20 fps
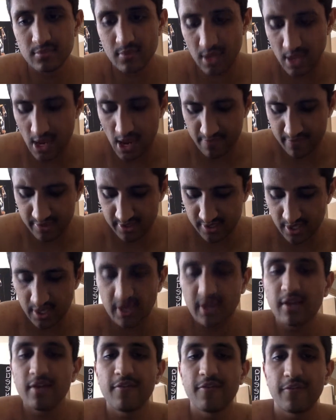I have this
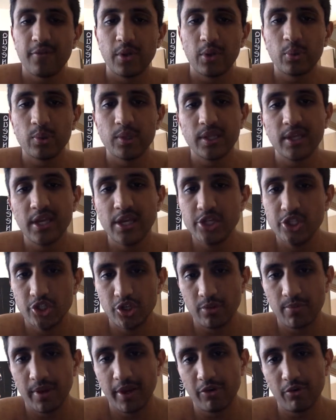like frequently
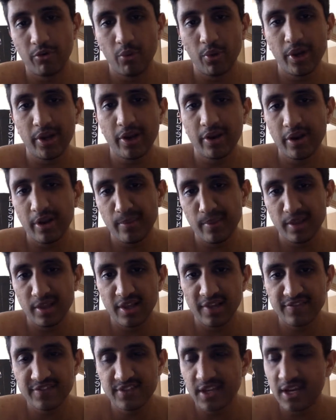injure my groin area on my
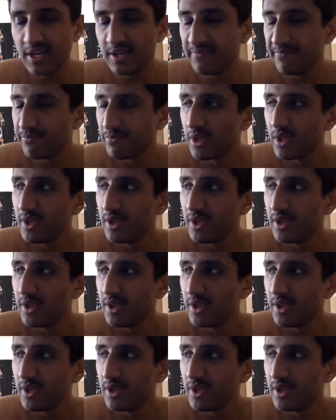left side,